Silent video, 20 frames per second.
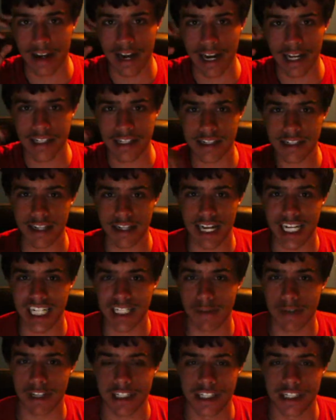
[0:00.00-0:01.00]
I'd say that's
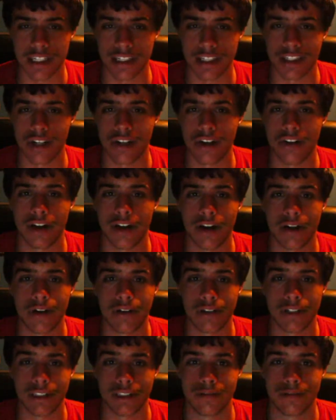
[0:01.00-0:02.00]
about
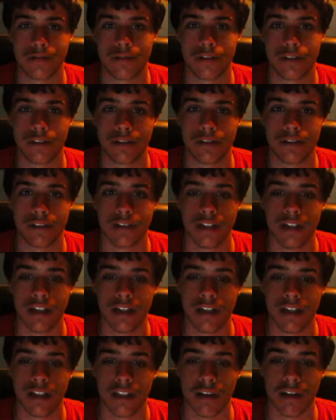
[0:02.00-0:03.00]
$600 for
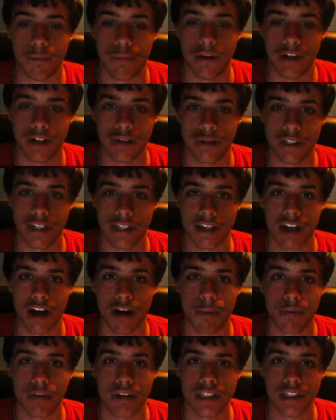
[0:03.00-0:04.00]
the build and the
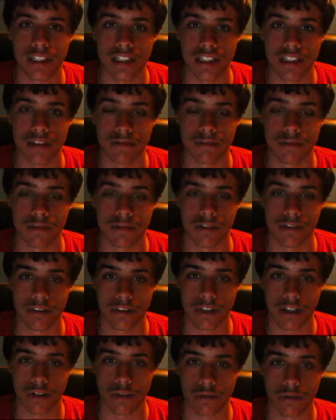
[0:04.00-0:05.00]
operating system
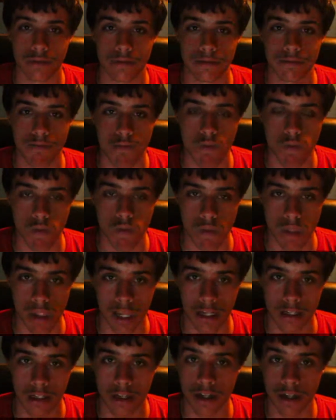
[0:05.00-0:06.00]
total,
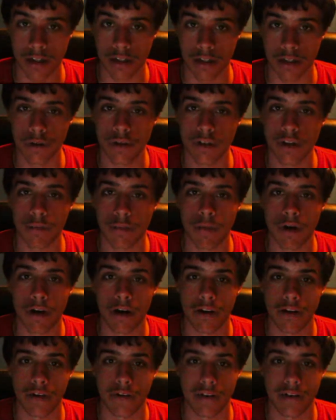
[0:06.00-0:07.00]
not including the
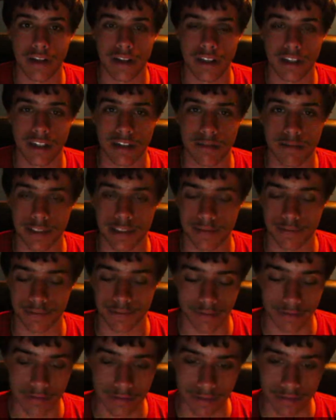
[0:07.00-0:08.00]
monitor or anything. But
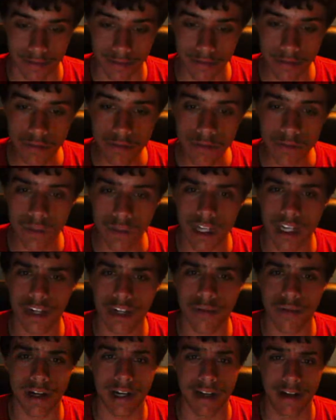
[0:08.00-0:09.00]

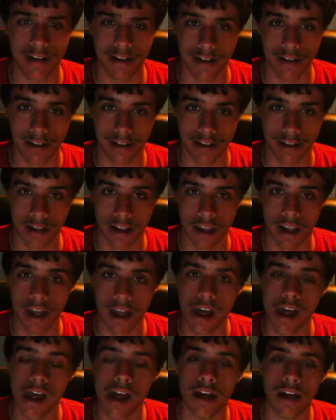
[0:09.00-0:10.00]
anyway,
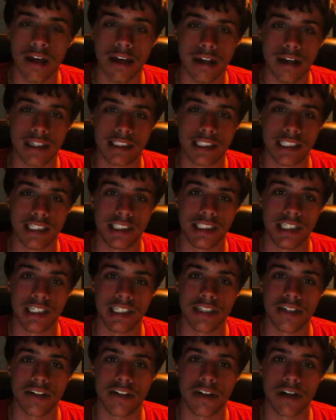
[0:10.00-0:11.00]
let's see,
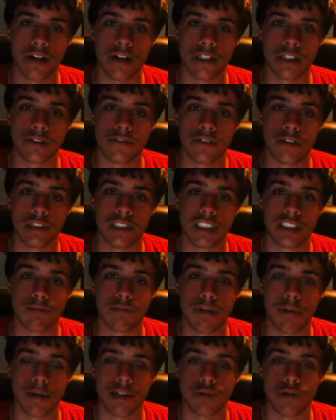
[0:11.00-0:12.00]
$600 versus
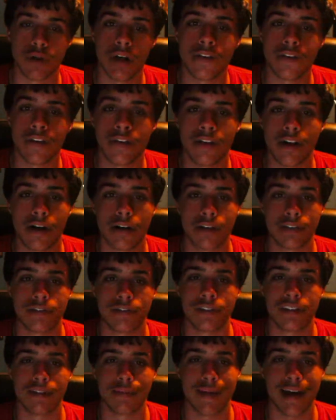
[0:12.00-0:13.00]
probably $1,200
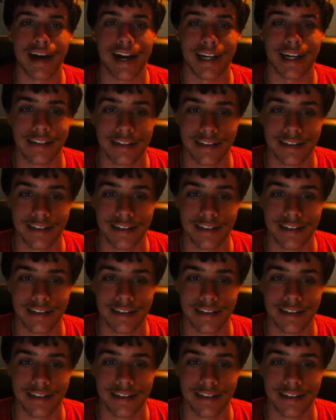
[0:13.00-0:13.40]
for the Mac.